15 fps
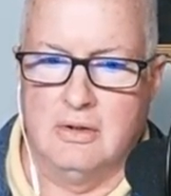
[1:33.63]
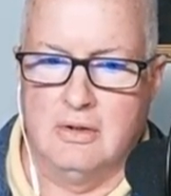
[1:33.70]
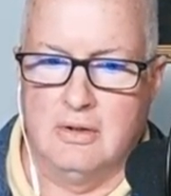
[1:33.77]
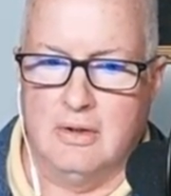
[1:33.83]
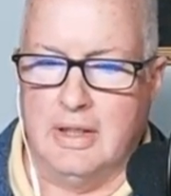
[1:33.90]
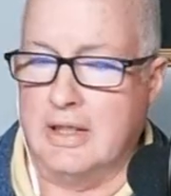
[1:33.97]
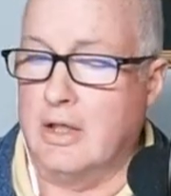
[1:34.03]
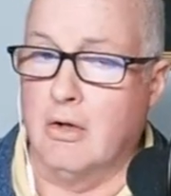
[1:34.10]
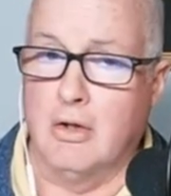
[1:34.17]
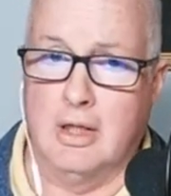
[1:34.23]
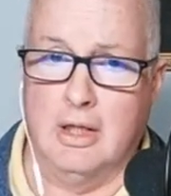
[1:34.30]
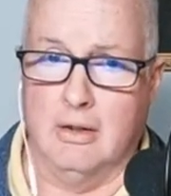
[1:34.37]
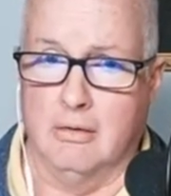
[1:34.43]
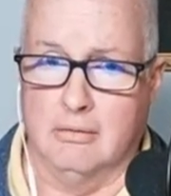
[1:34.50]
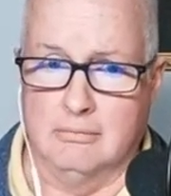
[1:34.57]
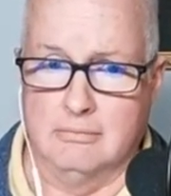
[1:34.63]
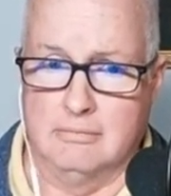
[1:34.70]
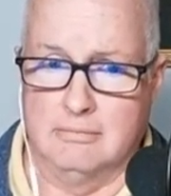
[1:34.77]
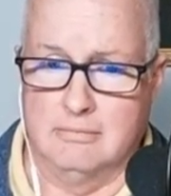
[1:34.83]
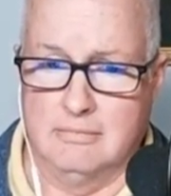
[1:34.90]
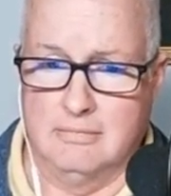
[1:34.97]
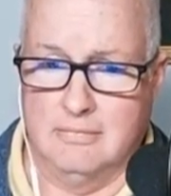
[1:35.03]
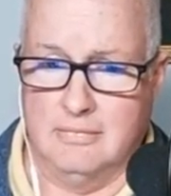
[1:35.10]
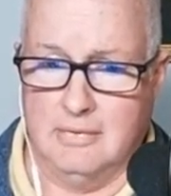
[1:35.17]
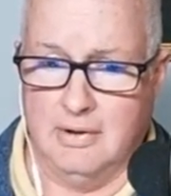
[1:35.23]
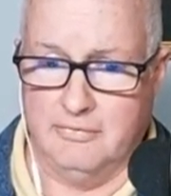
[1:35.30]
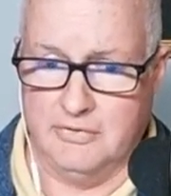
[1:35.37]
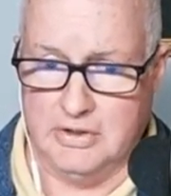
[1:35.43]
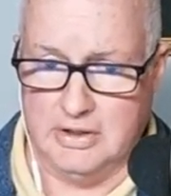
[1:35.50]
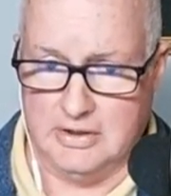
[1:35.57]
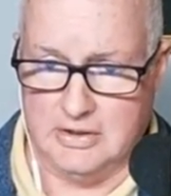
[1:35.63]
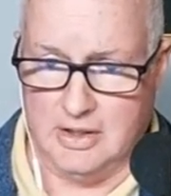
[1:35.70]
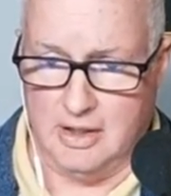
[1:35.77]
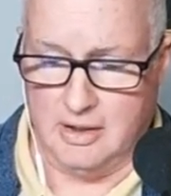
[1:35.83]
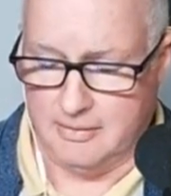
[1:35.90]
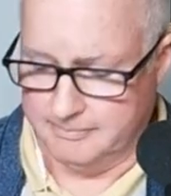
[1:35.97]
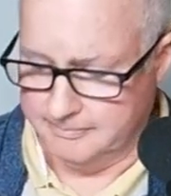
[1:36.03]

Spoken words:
like all hell of TikTok.